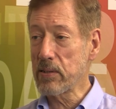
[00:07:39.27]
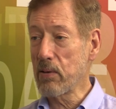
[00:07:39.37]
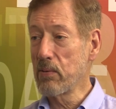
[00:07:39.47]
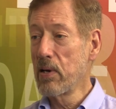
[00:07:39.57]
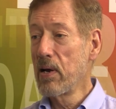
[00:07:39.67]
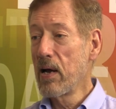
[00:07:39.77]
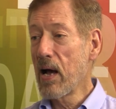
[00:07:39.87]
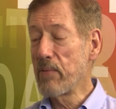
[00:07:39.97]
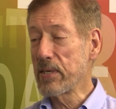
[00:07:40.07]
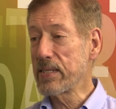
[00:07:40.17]
So
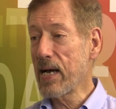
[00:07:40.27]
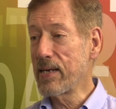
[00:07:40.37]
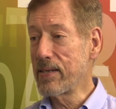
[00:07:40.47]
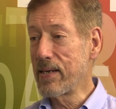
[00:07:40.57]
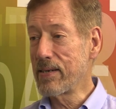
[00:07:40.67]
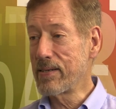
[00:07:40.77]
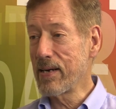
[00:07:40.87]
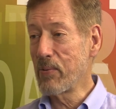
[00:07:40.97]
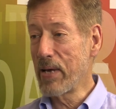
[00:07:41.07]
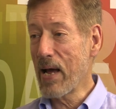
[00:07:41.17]
I'm excited
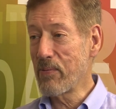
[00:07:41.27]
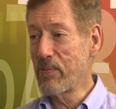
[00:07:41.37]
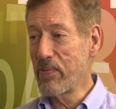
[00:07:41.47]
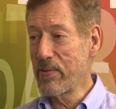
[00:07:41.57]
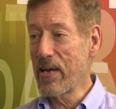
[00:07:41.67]
that we have the